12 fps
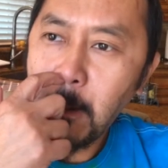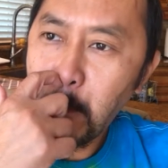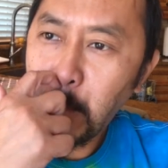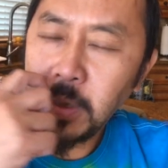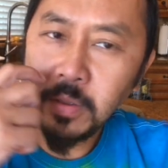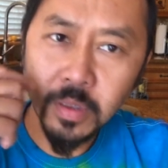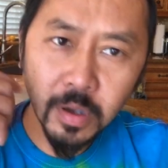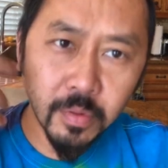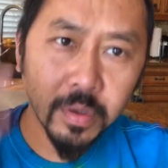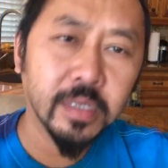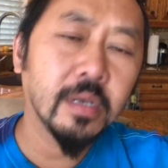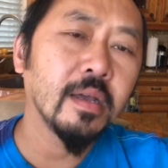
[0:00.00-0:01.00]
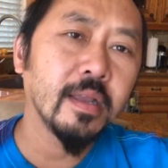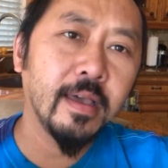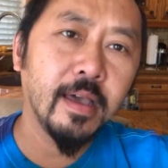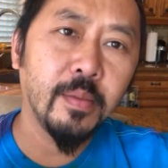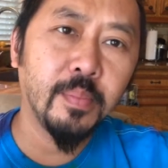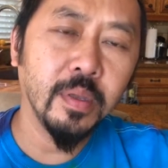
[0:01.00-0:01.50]
You know what's going to
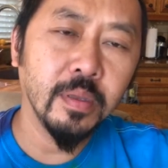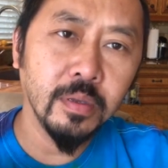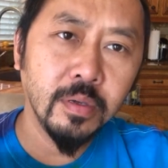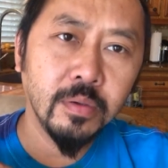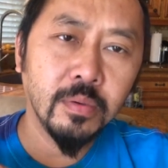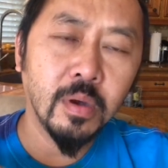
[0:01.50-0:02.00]
happen. You